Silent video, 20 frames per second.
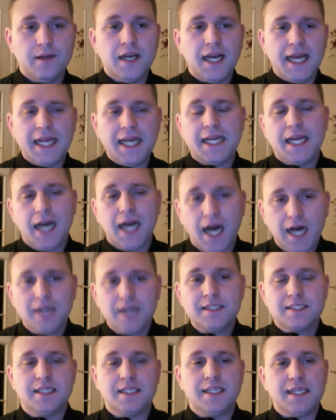He
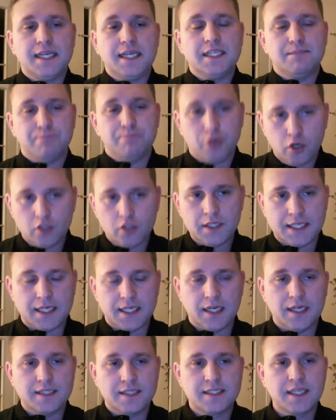constantly is pulling
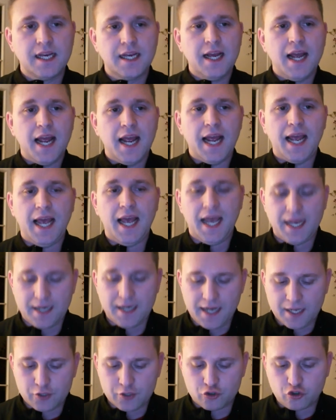us
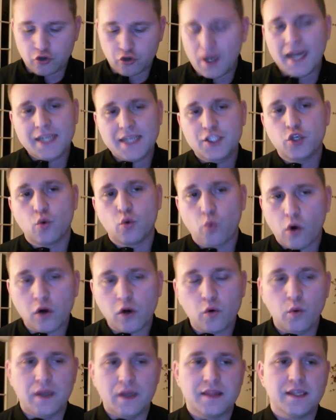and trying to
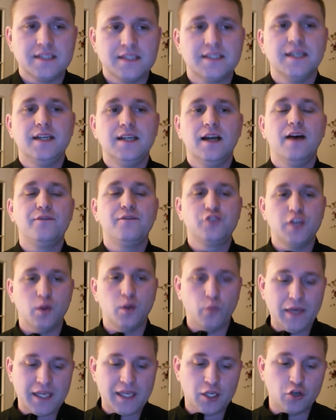work with us enough that
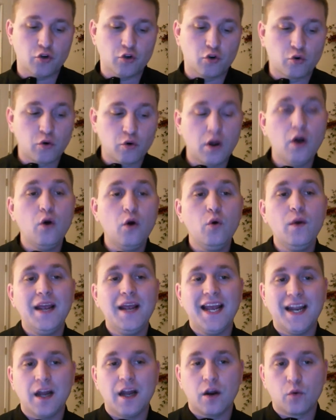we can grow
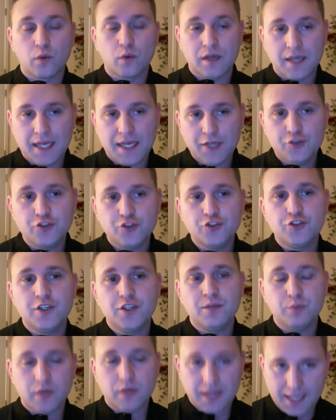in our
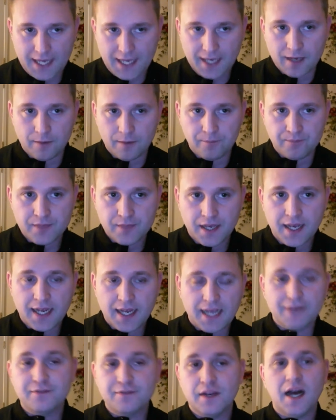relationship with Him.
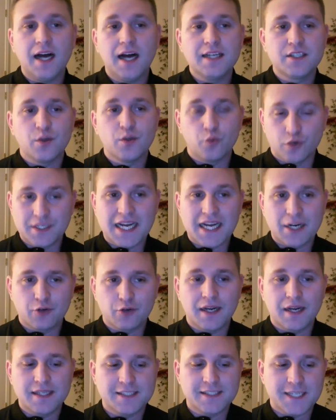If not, we're
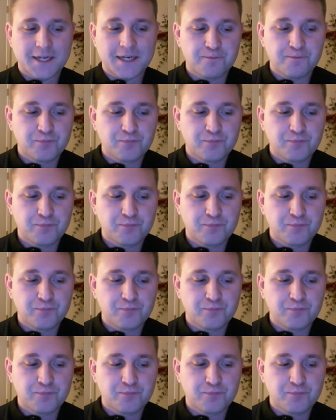digressing.